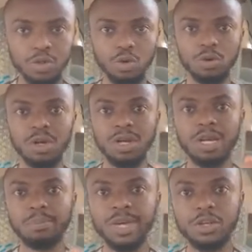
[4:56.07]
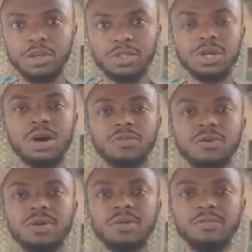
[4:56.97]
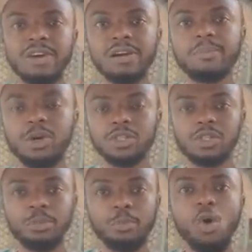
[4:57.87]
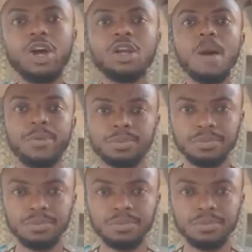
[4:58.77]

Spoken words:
So make yourself very much buoyed up